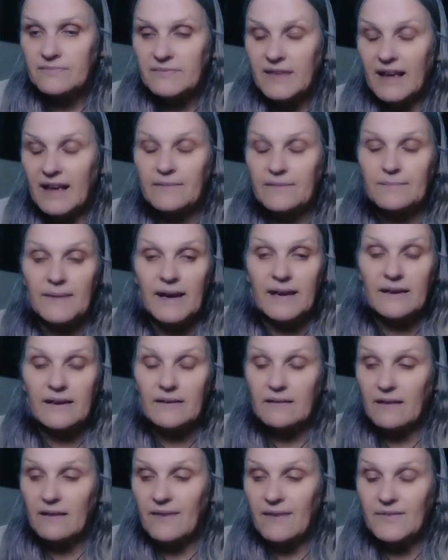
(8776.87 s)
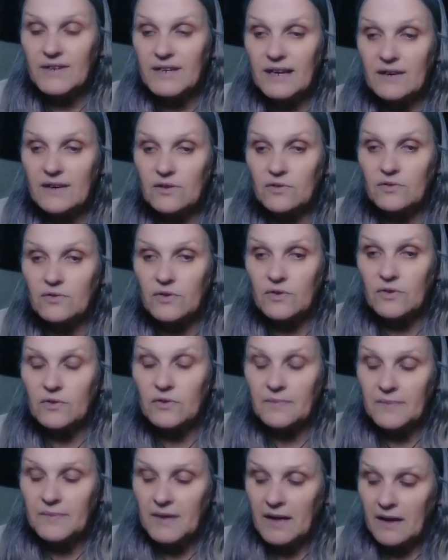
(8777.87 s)
That's my everyday
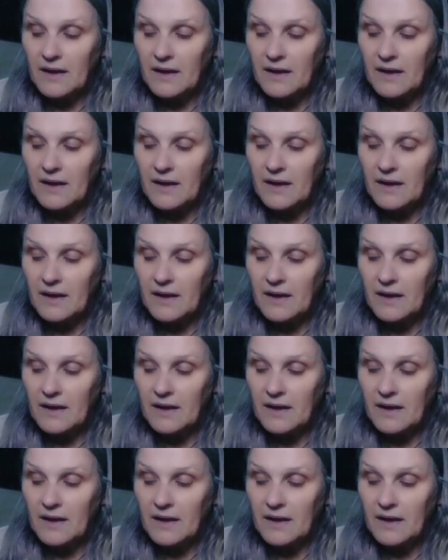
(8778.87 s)
go-to.